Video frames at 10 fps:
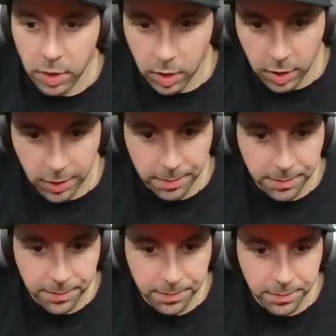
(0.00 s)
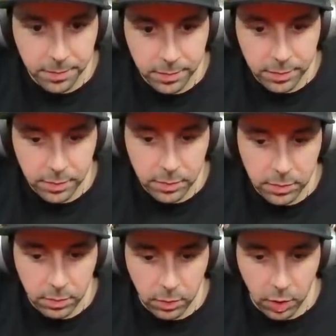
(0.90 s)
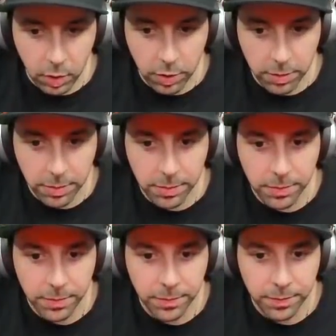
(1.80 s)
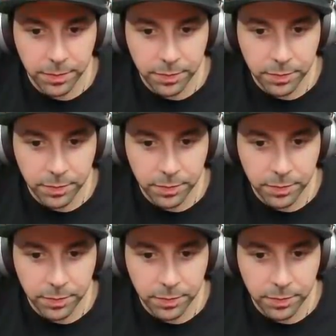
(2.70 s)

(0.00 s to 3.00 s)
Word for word: Alright. Going. Hey, John,